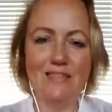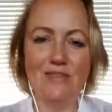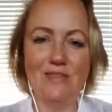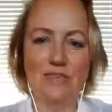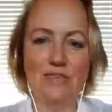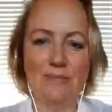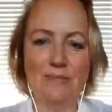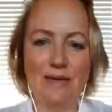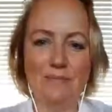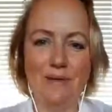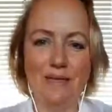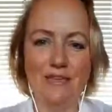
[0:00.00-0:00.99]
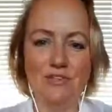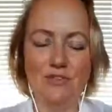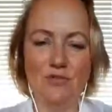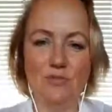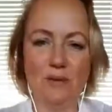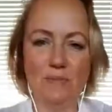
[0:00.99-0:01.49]
So think about making
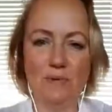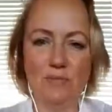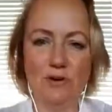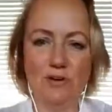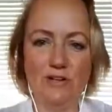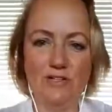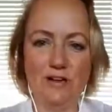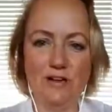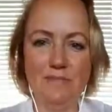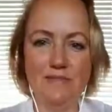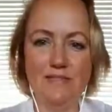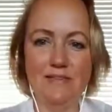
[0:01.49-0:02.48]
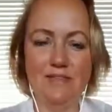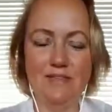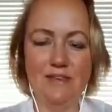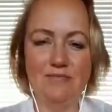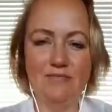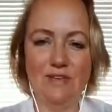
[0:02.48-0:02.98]
sure we maybe put on a timer so
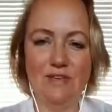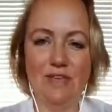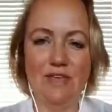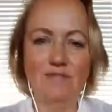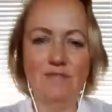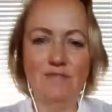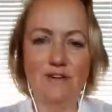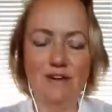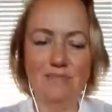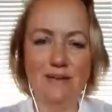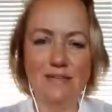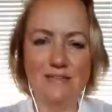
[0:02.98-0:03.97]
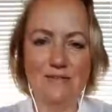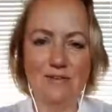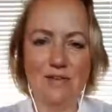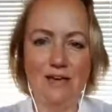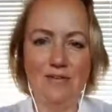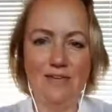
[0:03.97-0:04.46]
that for 5 minutes
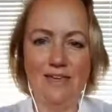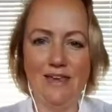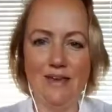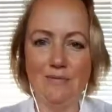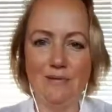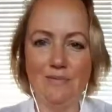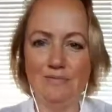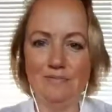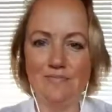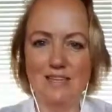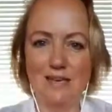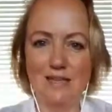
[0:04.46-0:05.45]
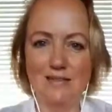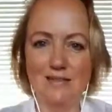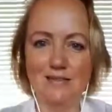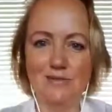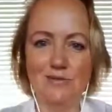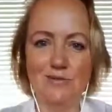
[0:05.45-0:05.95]
every hour you get up and dance,
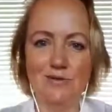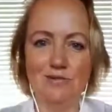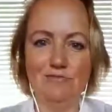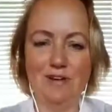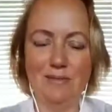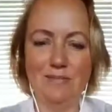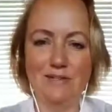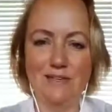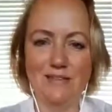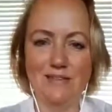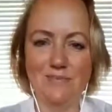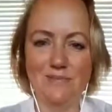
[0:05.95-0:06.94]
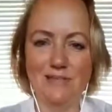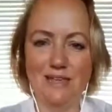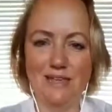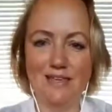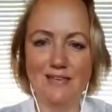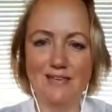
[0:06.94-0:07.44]
or run up and down some
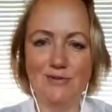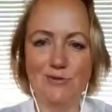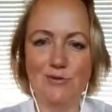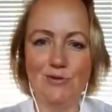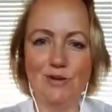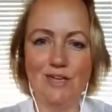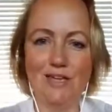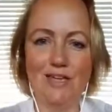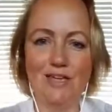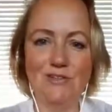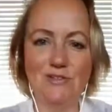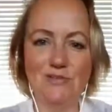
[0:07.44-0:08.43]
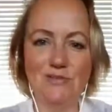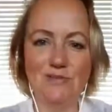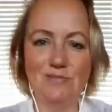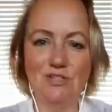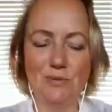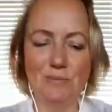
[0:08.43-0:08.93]
stairs, or do
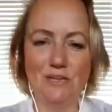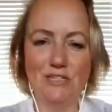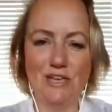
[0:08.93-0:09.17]
some jumping